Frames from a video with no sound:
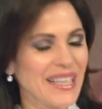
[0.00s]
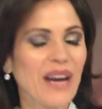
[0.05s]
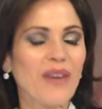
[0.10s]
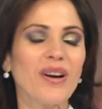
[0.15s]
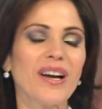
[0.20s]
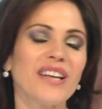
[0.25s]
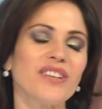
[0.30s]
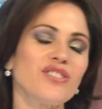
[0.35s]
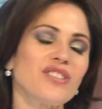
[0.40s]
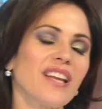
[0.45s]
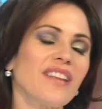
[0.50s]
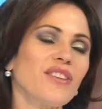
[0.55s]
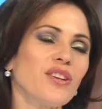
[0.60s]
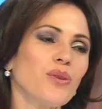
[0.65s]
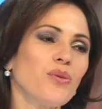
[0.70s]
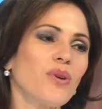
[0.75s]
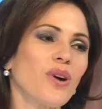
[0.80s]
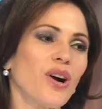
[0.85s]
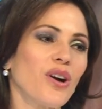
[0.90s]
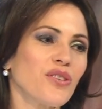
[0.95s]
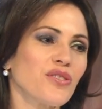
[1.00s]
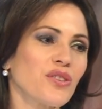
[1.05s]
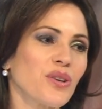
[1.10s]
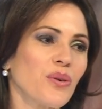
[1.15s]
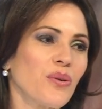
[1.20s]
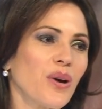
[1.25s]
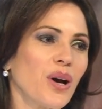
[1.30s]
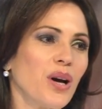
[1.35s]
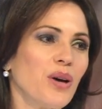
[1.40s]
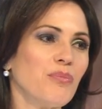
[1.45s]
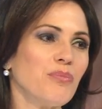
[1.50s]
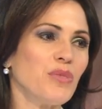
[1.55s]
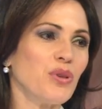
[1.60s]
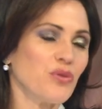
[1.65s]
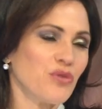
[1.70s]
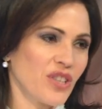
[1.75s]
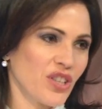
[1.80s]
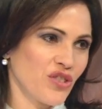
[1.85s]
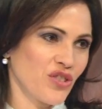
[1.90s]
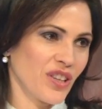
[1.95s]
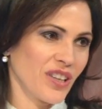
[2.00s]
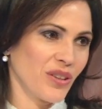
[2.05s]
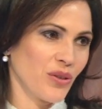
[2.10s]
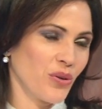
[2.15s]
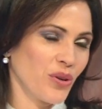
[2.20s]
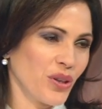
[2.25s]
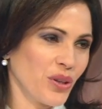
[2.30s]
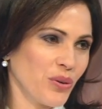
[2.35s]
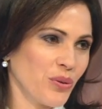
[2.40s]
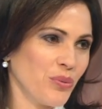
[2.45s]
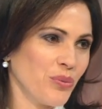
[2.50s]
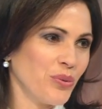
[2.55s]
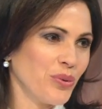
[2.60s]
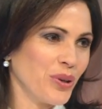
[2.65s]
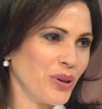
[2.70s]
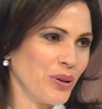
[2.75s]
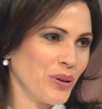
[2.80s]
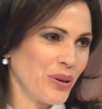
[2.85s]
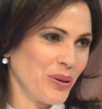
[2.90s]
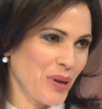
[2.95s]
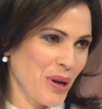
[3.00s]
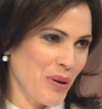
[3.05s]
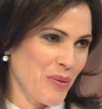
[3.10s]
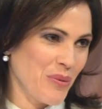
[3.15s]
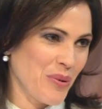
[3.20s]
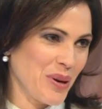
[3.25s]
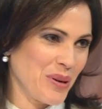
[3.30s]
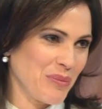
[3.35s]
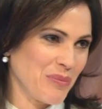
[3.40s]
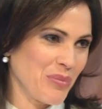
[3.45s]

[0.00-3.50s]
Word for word: Now I understand that you were also a musician or you were mm -hmm. at one